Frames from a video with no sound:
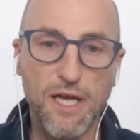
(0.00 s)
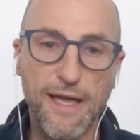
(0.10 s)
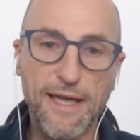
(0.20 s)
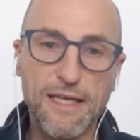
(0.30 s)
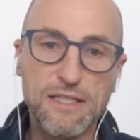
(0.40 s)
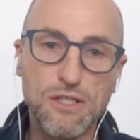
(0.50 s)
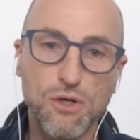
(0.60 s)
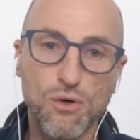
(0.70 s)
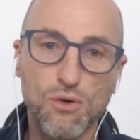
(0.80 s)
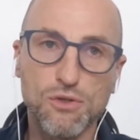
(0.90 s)
and
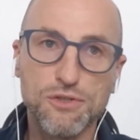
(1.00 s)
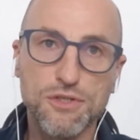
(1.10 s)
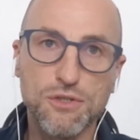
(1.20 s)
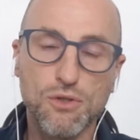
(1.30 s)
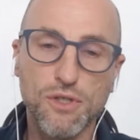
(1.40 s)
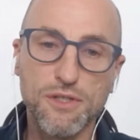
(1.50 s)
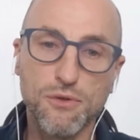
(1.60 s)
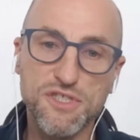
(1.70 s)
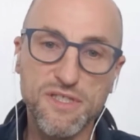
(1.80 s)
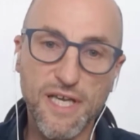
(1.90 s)
also in the
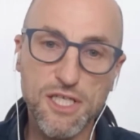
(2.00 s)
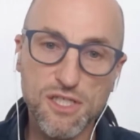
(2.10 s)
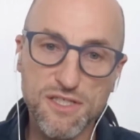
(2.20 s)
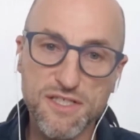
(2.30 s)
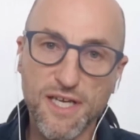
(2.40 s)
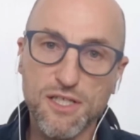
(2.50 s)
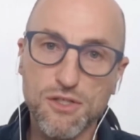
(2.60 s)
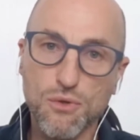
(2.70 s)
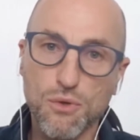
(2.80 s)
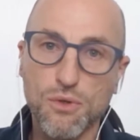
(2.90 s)
residential
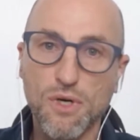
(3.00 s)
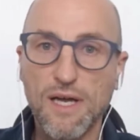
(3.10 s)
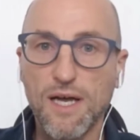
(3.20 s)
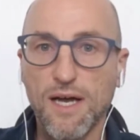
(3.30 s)
sector,